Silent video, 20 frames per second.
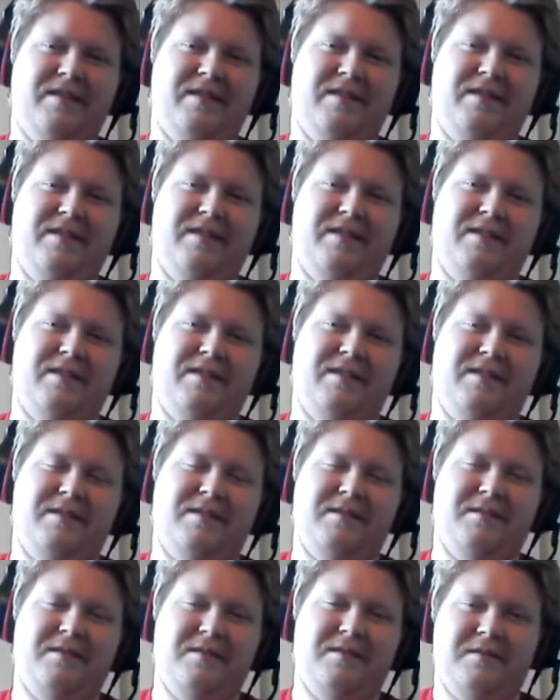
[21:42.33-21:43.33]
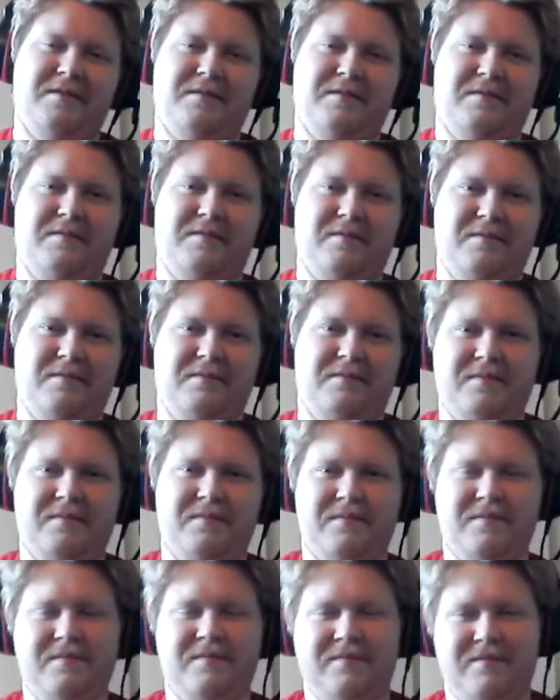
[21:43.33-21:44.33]

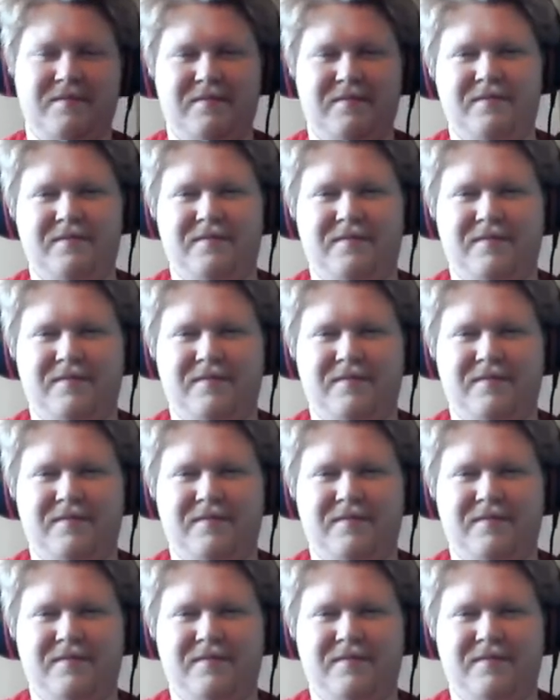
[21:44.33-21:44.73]
(no one is talking)